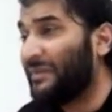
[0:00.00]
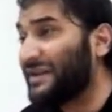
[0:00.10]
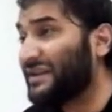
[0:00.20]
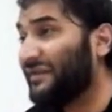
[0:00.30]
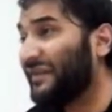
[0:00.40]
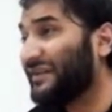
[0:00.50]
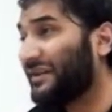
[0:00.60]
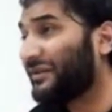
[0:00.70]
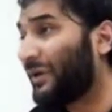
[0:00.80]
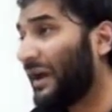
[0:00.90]
Imagine if
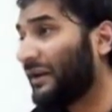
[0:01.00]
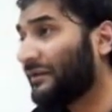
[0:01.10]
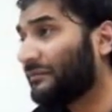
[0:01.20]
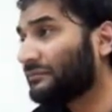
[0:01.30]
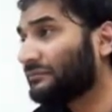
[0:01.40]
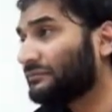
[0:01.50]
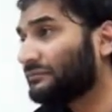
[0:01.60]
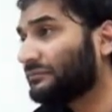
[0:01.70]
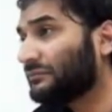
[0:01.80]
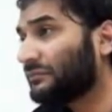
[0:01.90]
it didn't rain,
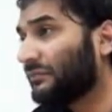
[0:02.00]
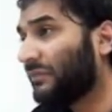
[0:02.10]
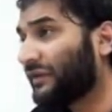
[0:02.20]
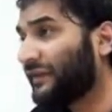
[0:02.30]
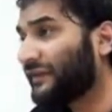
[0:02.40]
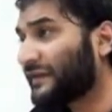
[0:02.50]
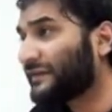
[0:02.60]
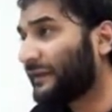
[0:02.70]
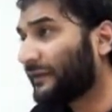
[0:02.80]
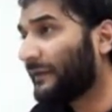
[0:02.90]
brothers and
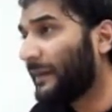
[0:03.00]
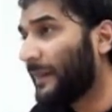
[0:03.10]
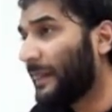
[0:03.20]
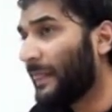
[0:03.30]
sisters.